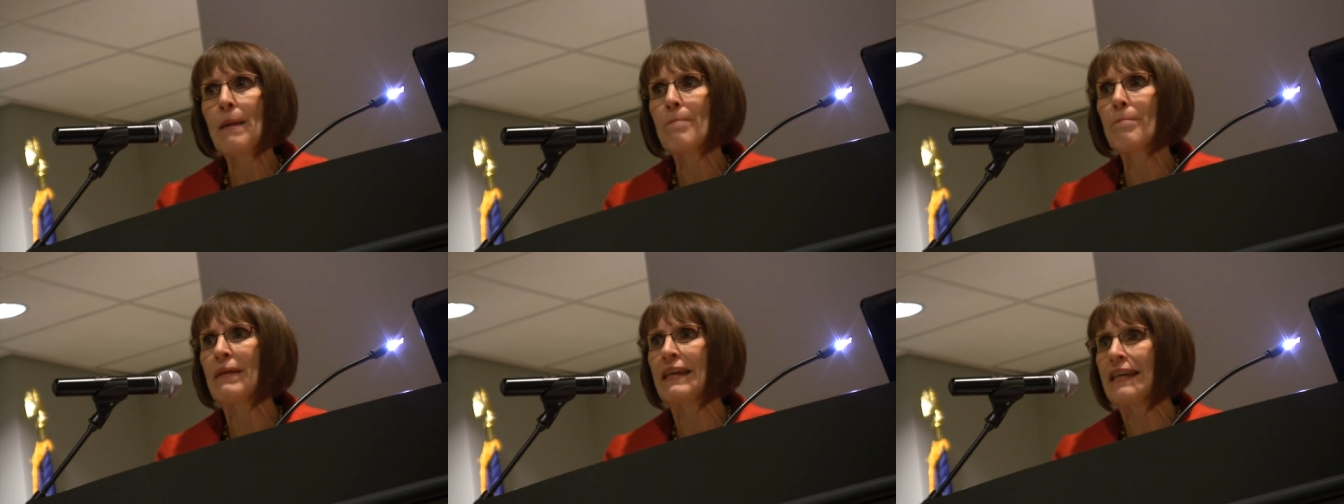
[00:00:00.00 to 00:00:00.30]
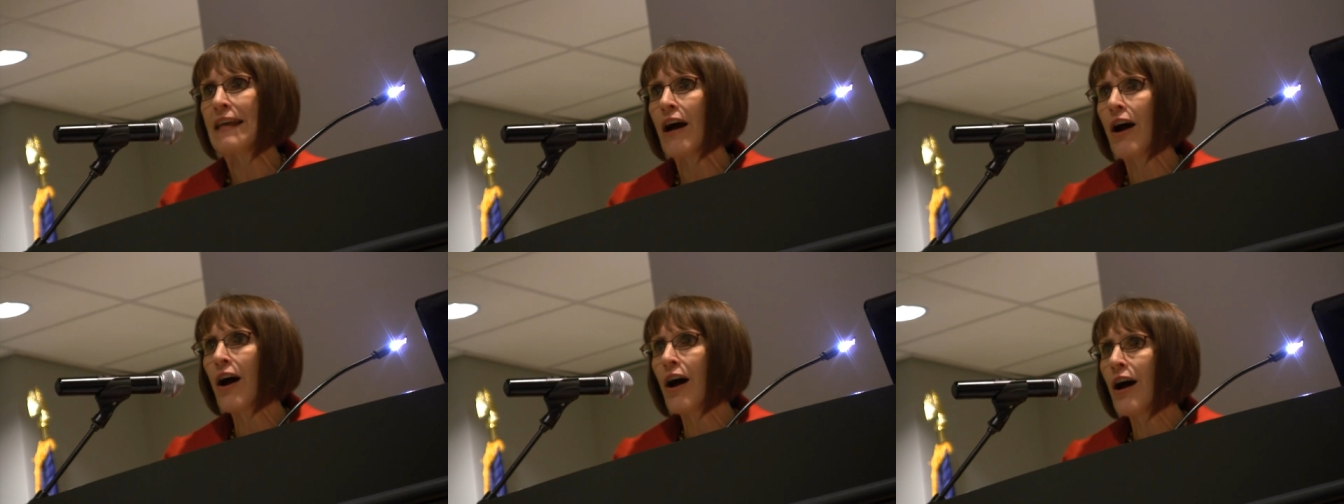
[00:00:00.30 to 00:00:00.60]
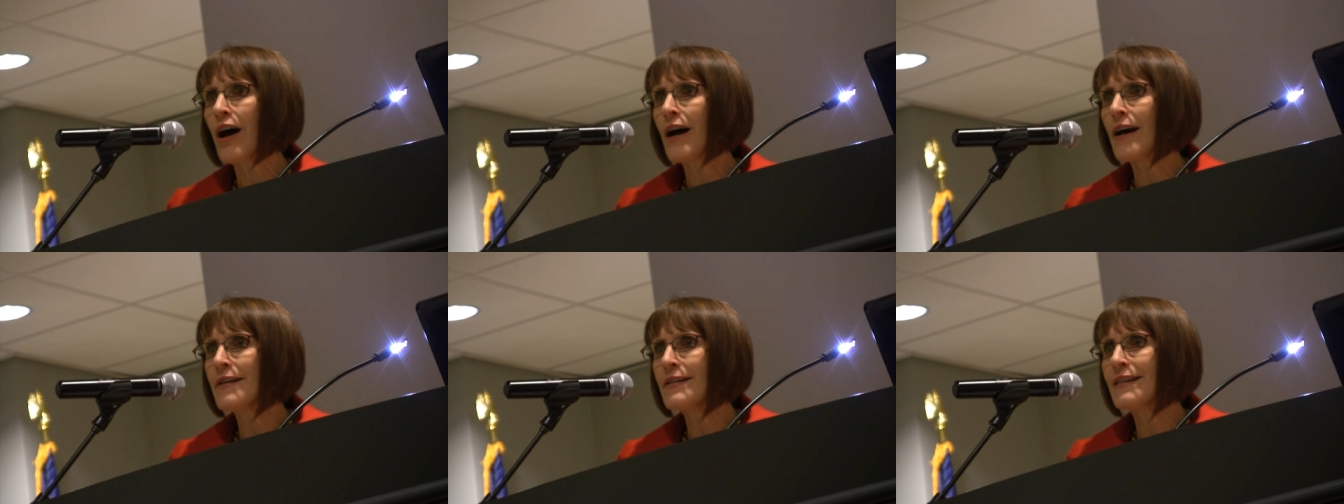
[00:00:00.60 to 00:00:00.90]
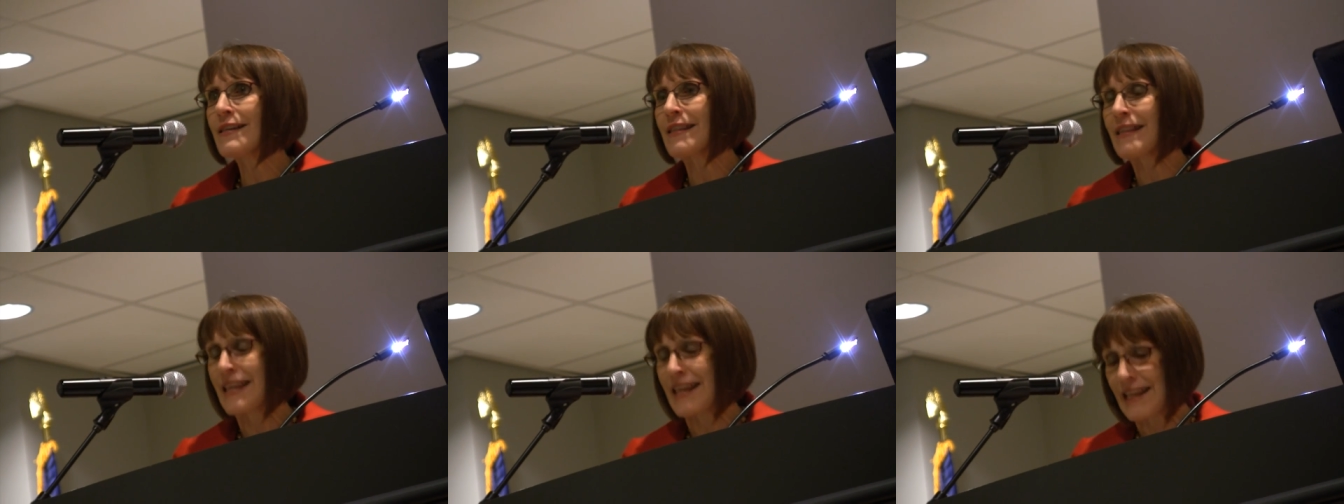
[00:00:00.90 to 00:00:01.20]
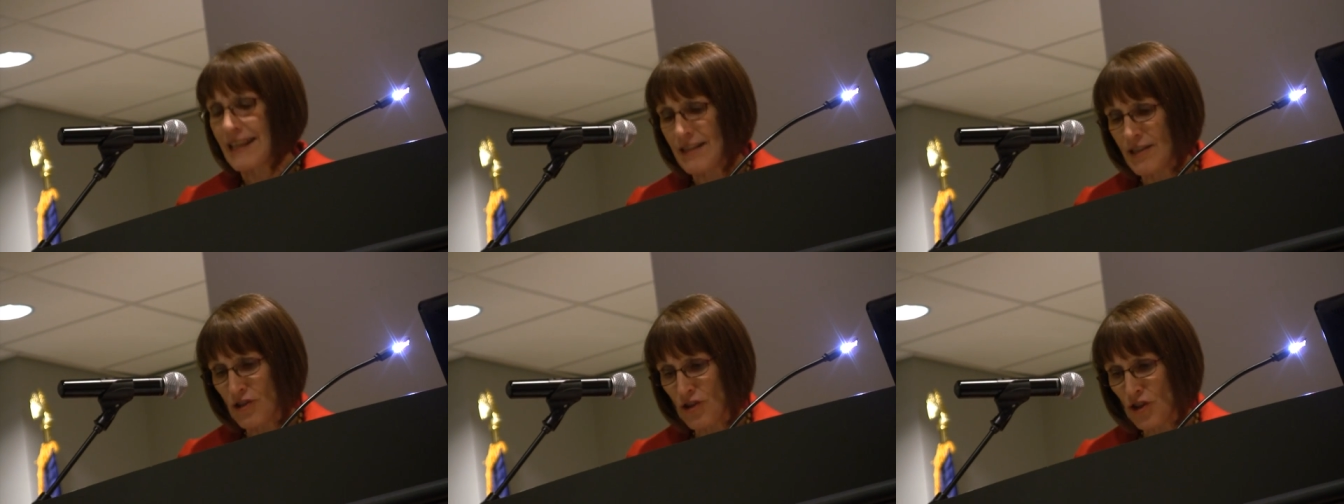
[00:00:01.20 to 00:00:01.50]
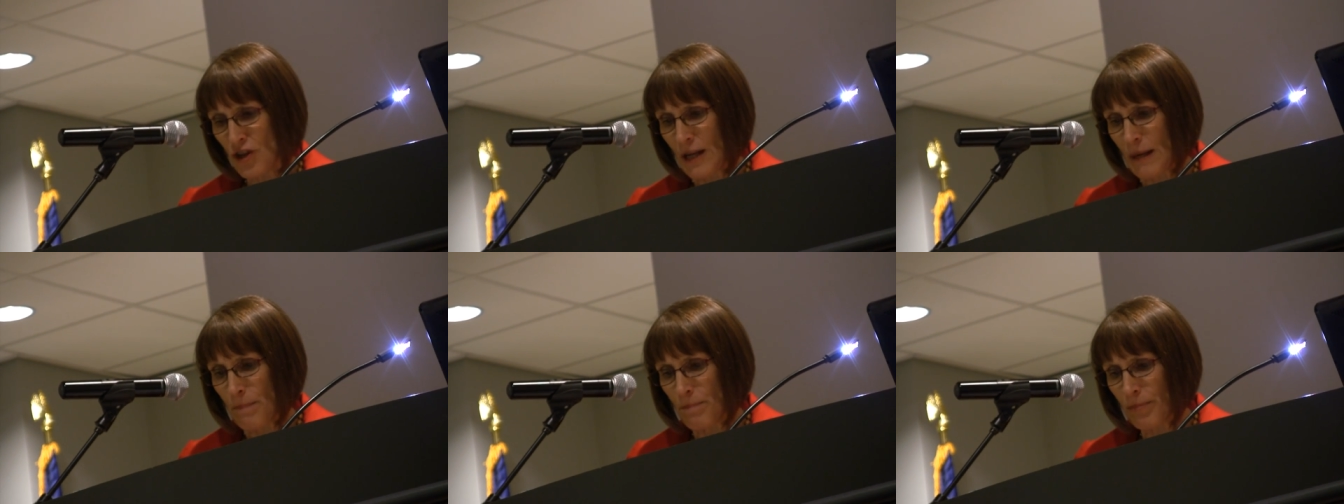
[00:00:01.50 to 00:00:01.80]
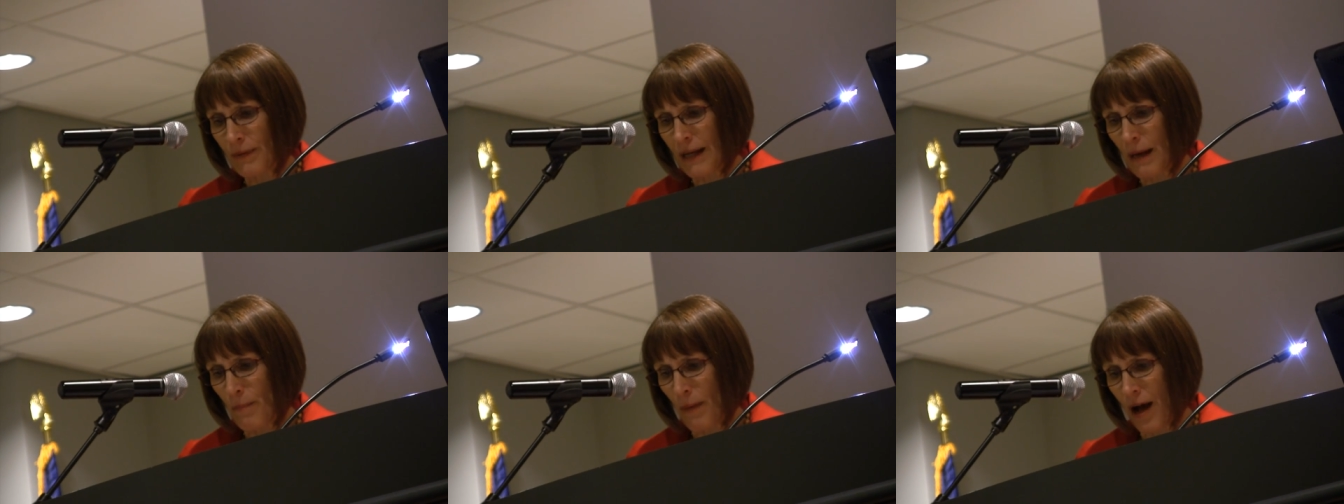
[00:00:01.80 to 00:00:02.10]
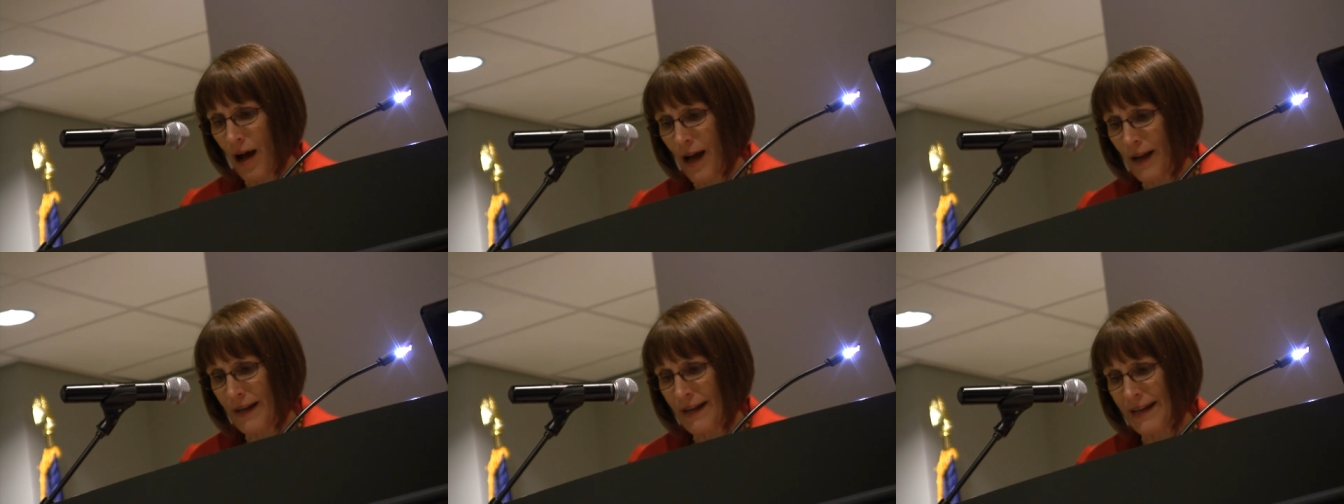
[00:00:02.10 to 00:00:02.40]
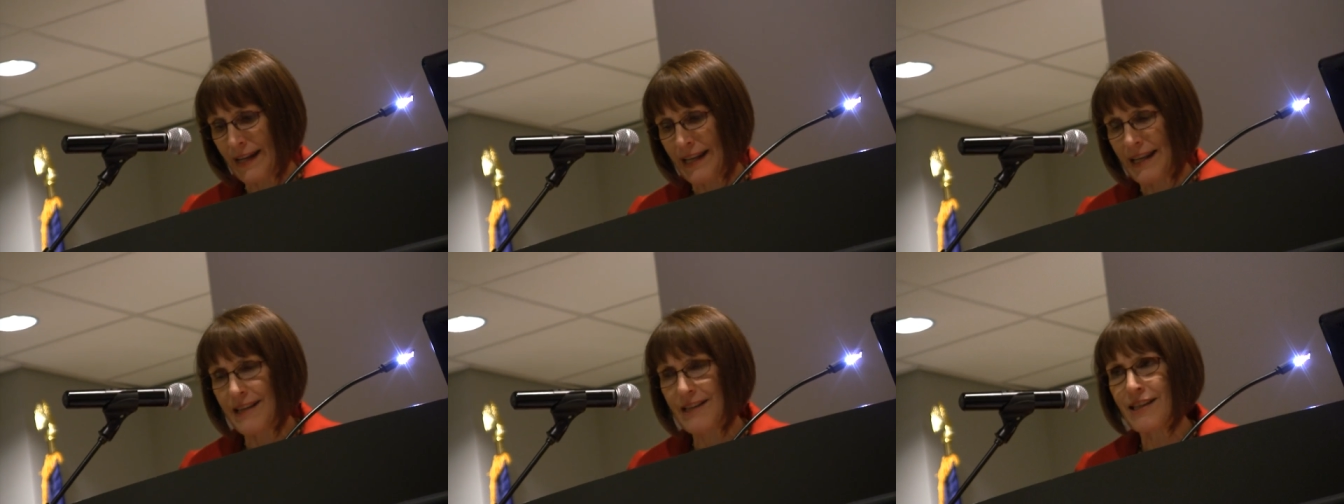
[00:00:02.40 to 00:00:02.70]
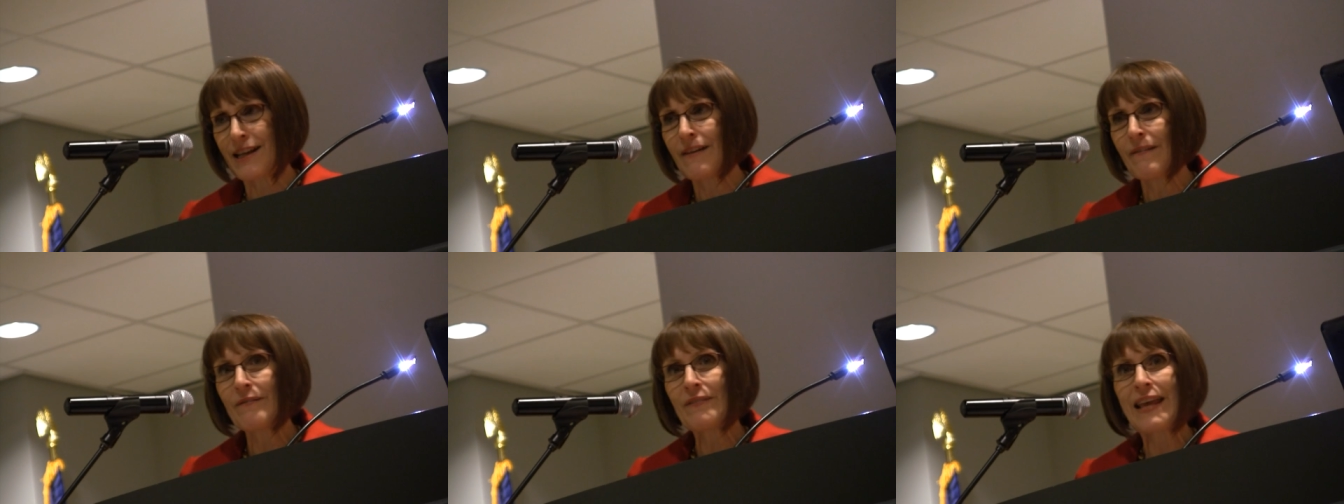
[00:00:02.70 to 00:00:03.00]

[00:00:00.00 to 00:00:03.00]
beyond these cheap commodities